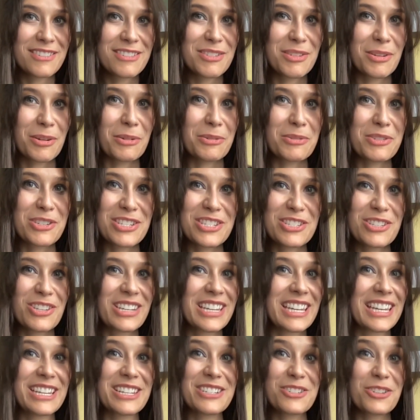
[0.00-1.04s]
So just
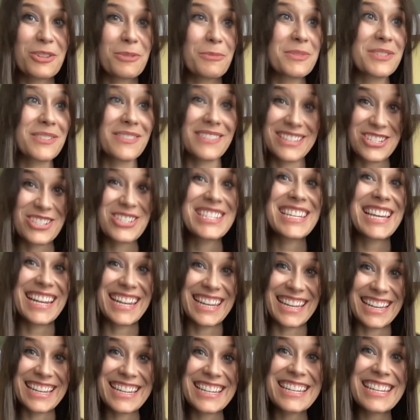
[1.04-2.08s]
looking in terms of just
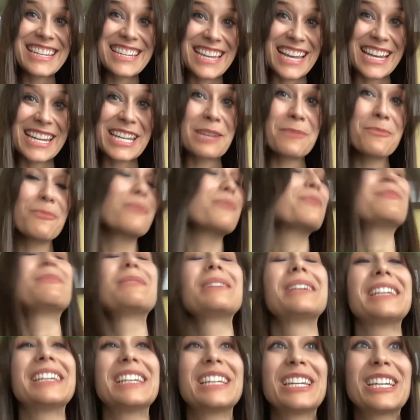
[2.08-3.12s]
getting
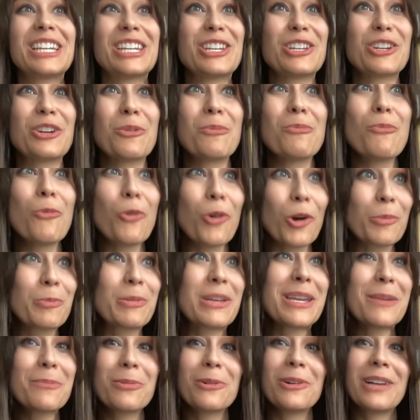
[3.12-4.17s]
more
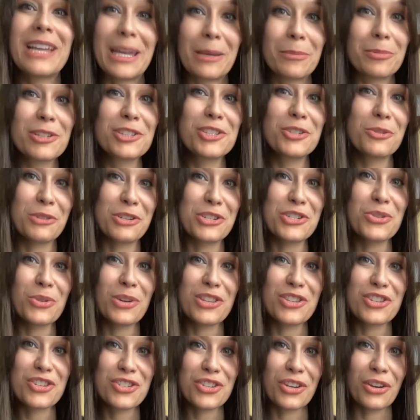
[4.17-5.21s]
people able to enjoy
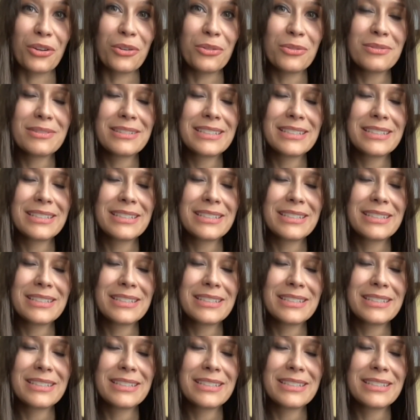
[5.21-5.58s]
the show,